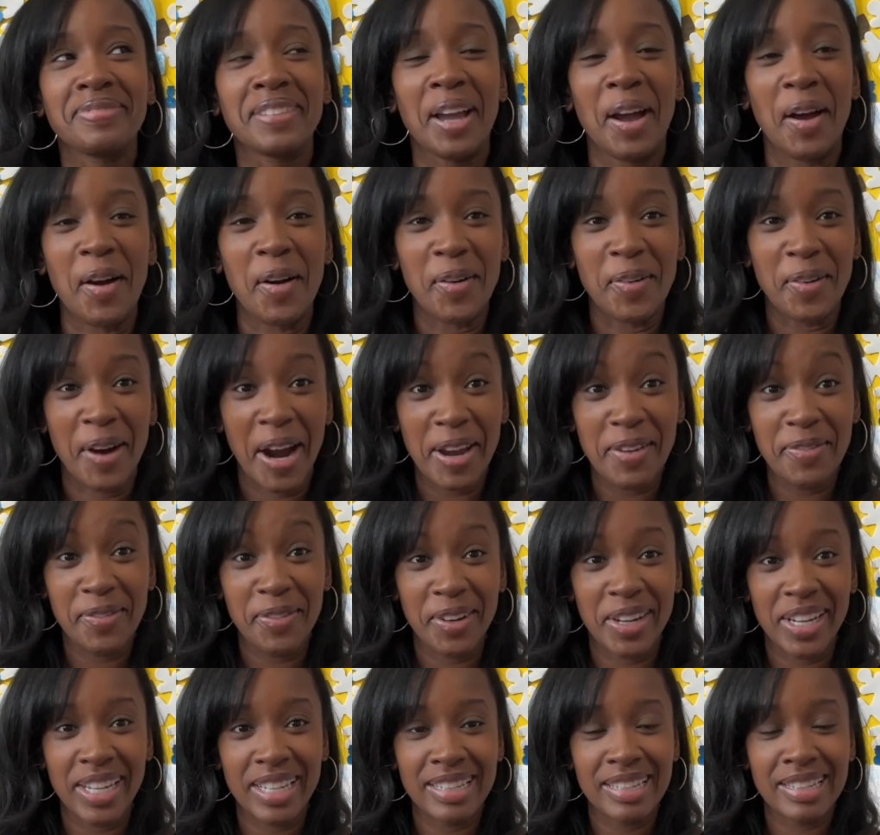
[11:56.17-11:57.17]
All right,
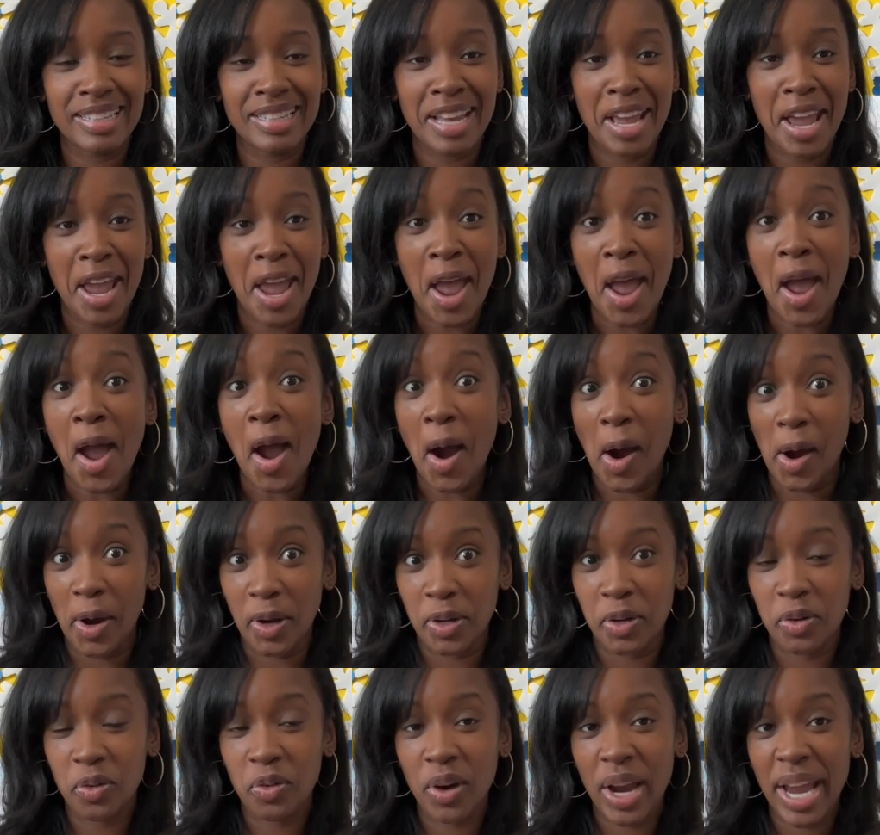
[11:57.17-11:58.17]
friends, are
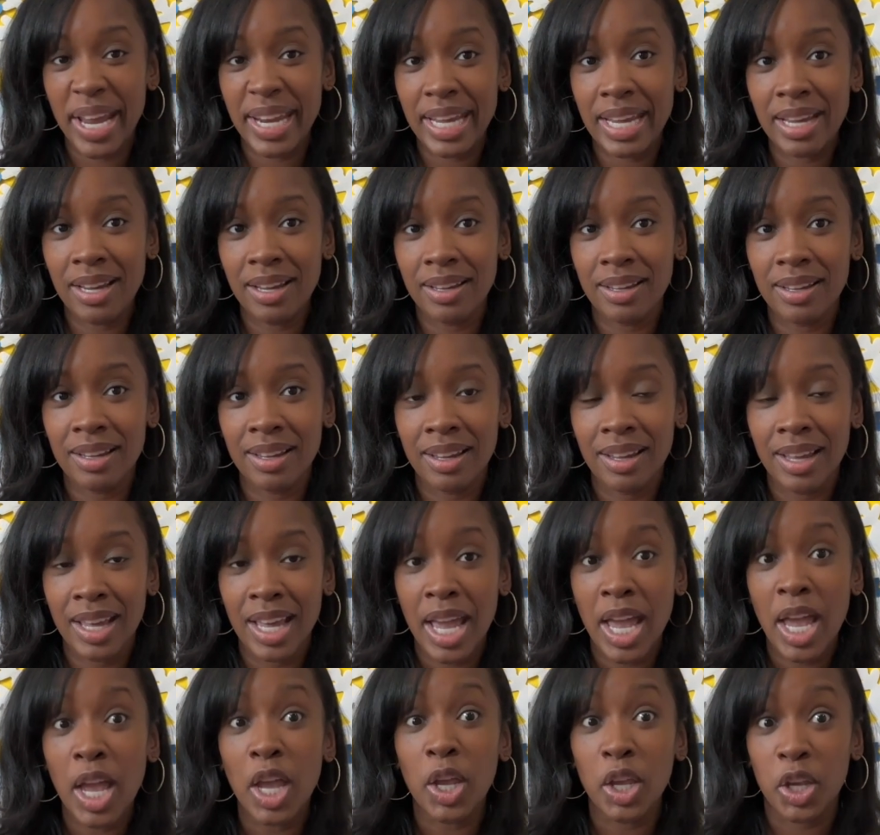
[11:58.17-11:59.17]
you ready?
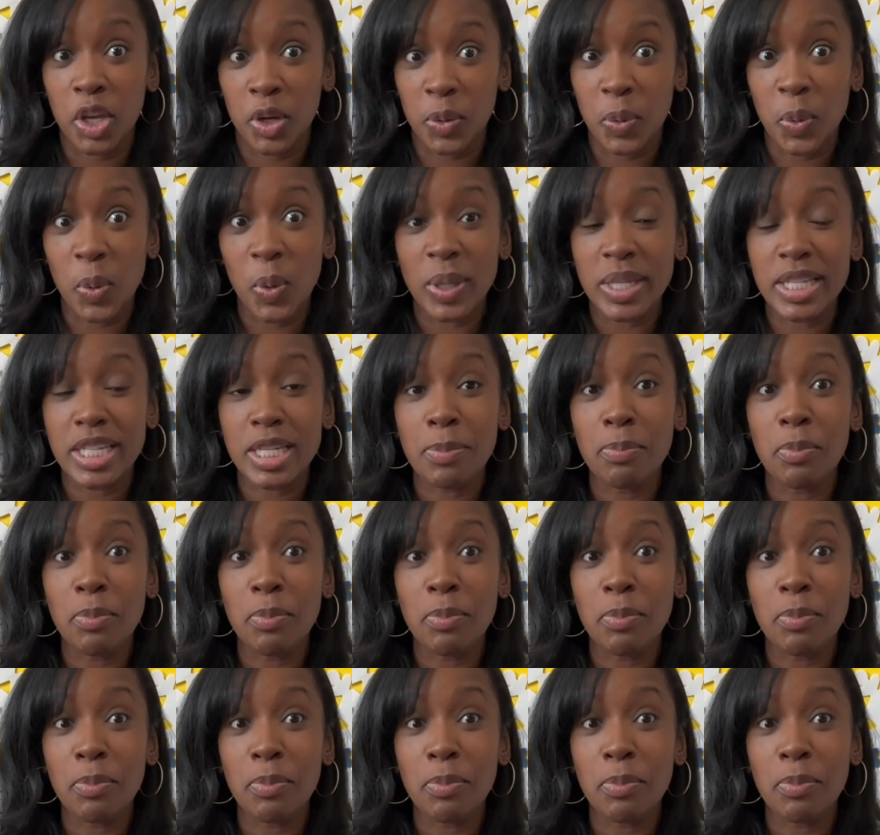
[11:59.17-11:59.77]
You're going to